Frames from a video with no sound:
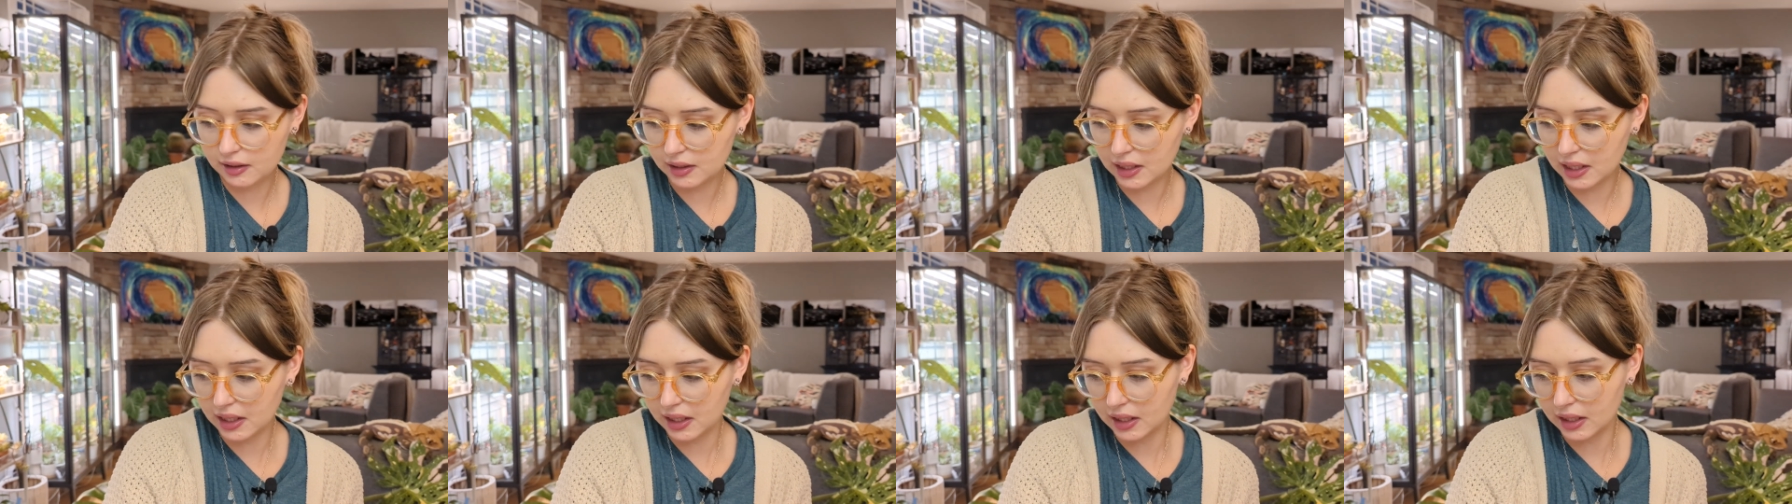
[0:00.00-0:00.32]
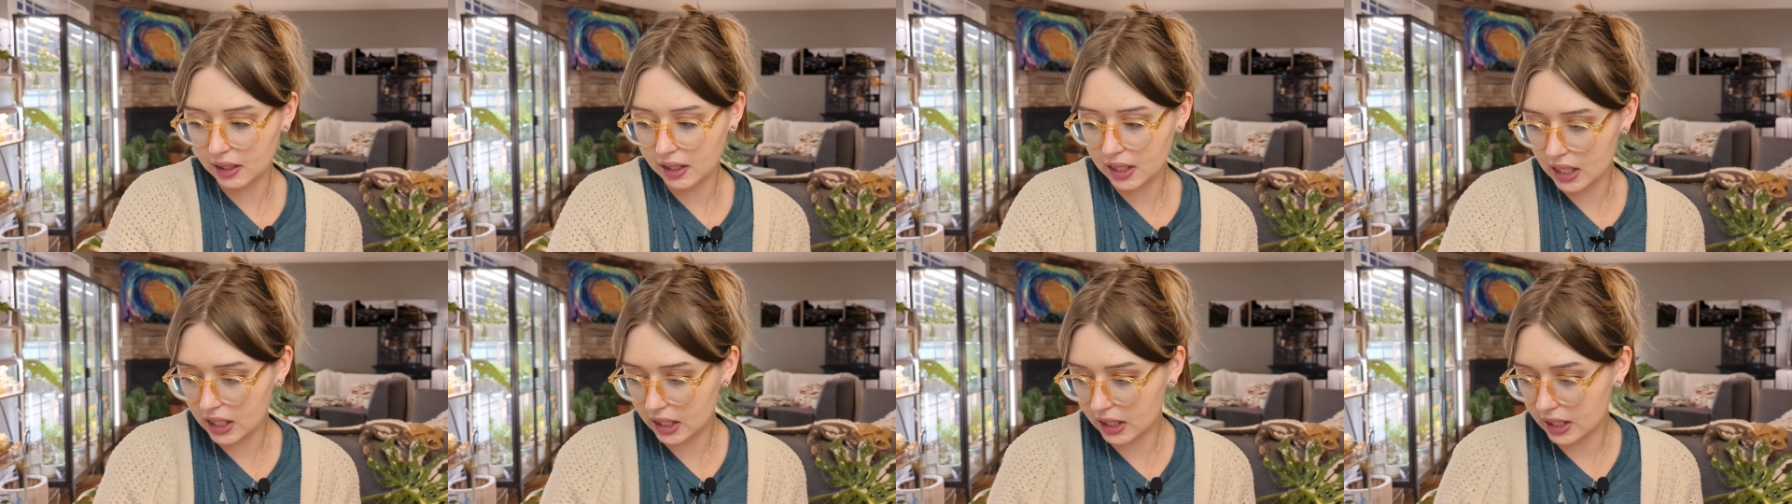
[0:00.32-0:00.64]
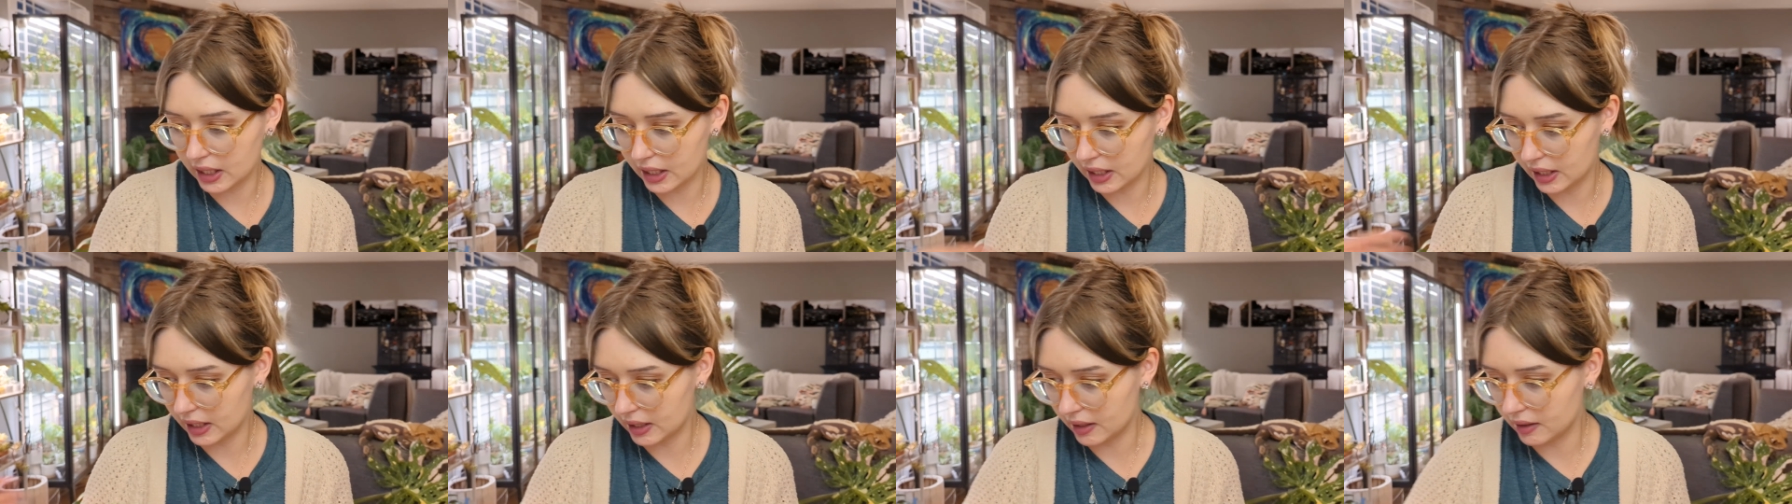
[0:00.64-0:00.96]
they can get
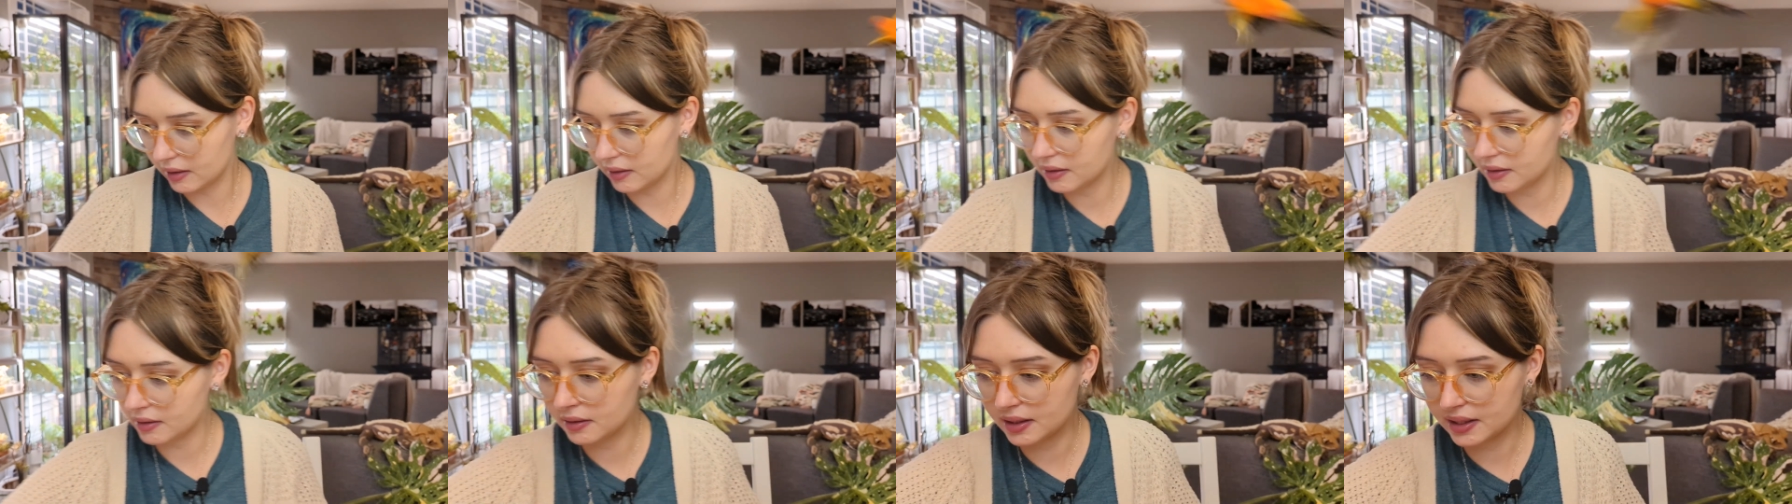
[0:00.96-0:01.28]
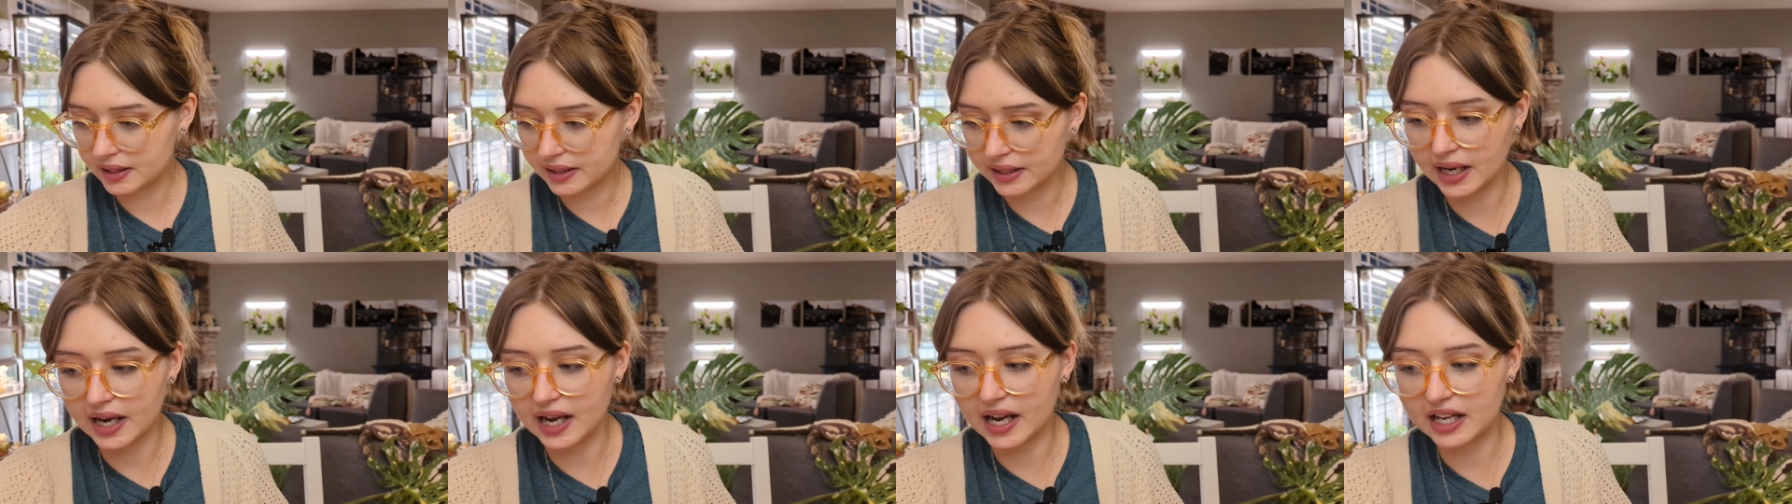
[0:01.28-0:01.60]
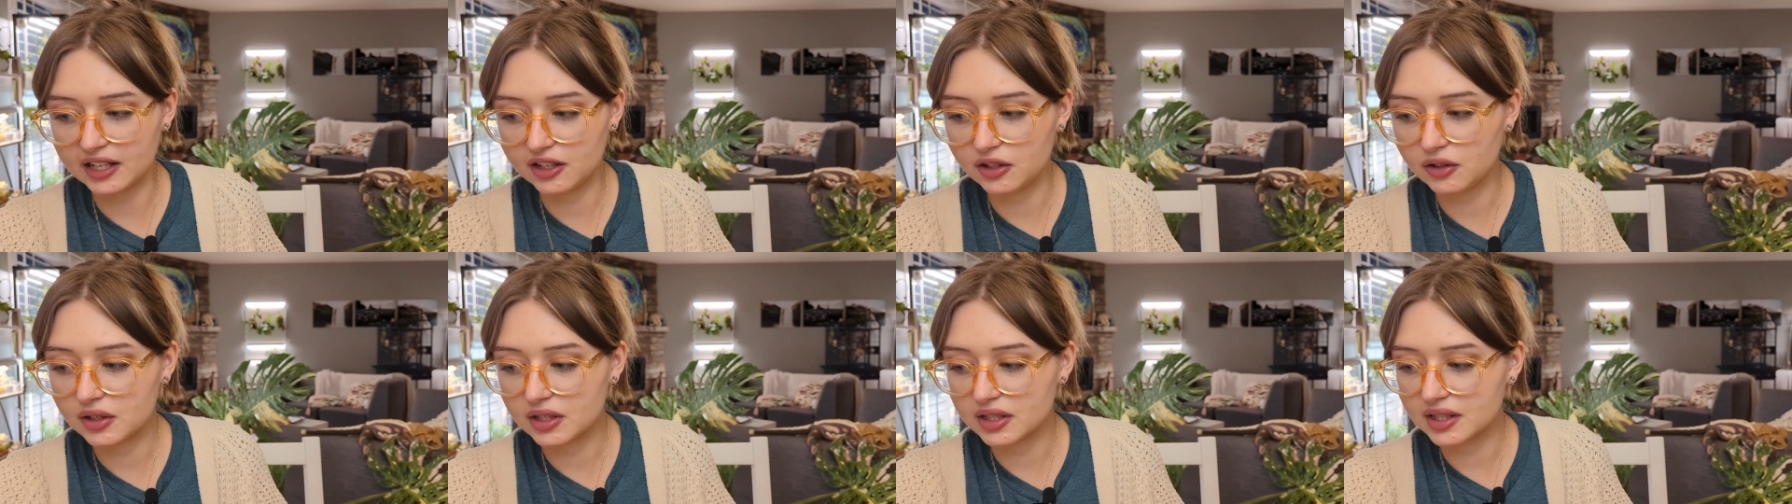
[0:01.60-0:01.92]
kind of
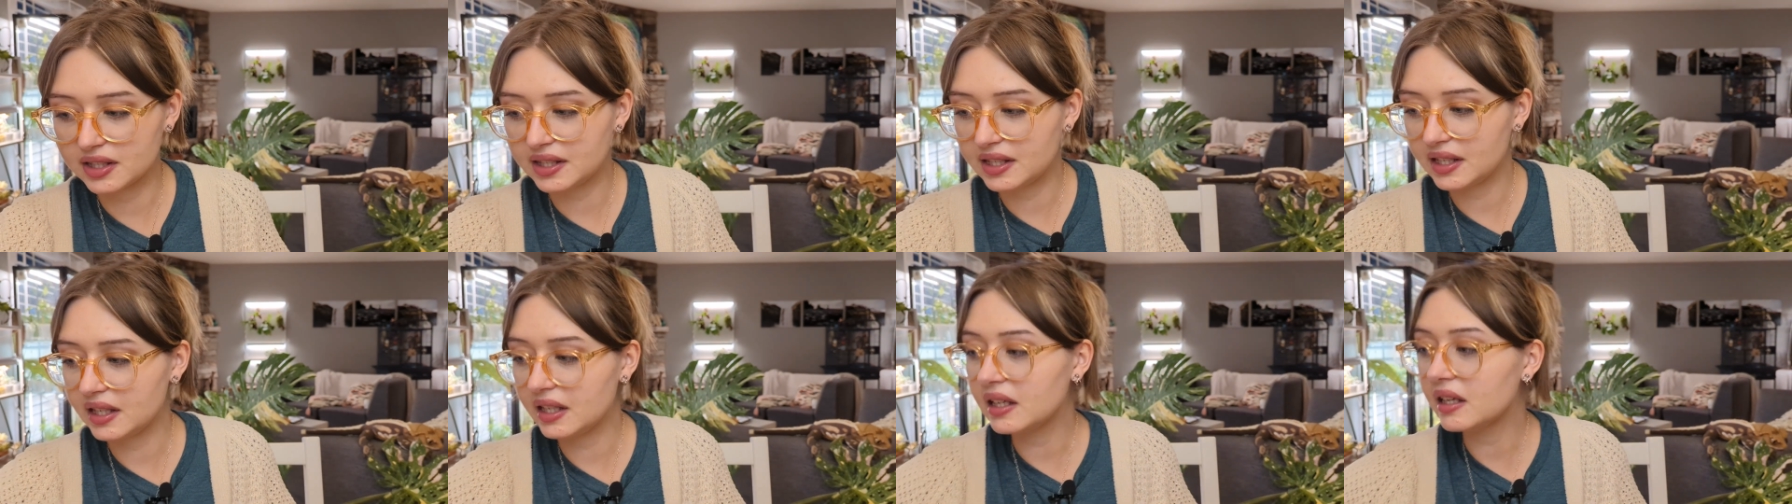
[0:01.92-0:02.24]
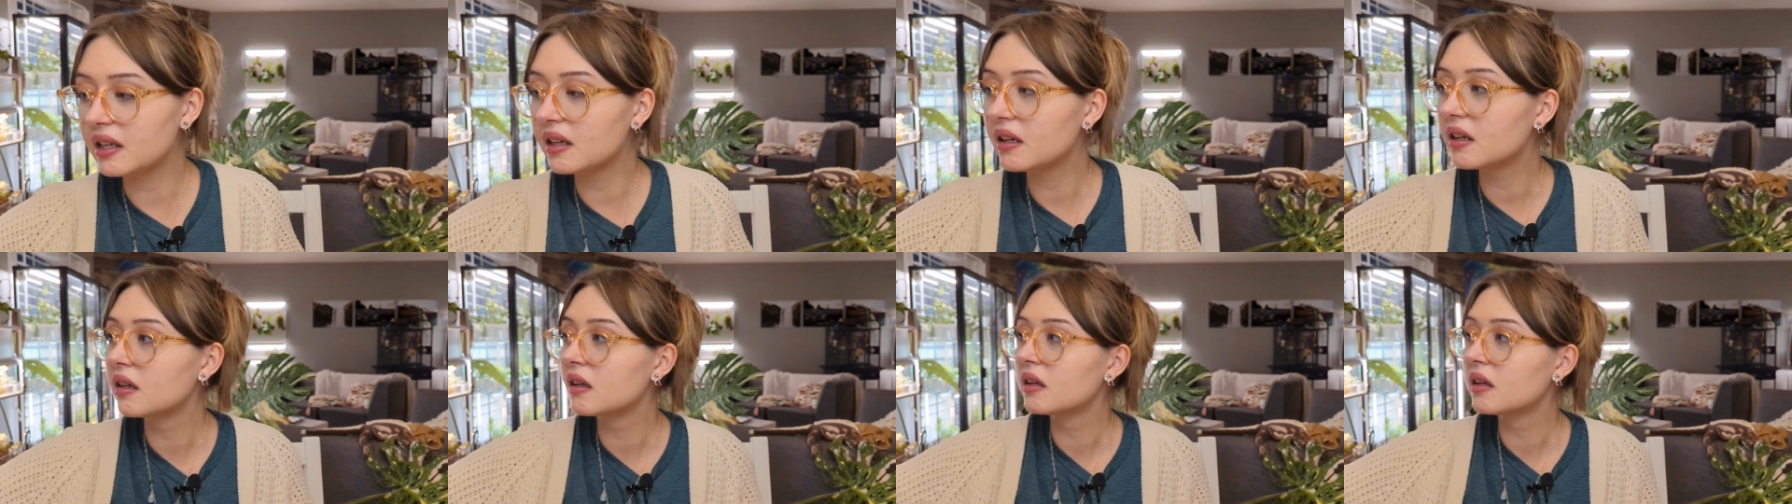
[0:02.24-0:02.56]
sad. You can see